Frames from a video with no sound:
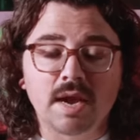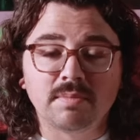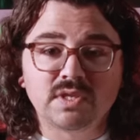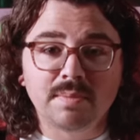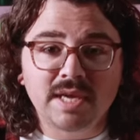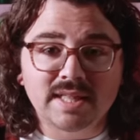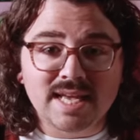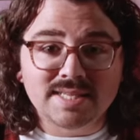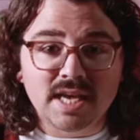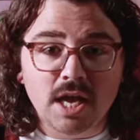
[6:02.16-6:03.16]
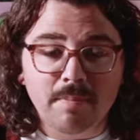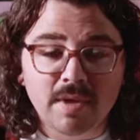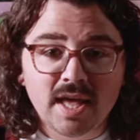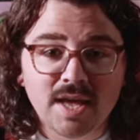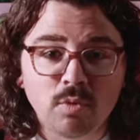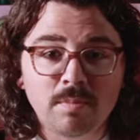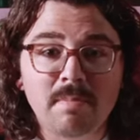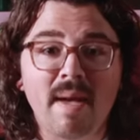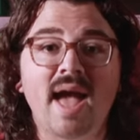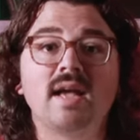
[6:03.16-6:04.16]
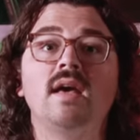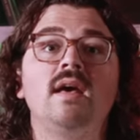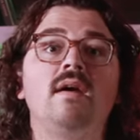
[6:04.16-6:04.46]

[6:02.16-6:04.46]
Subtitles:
camera. So let me get that set up, and we'll be back.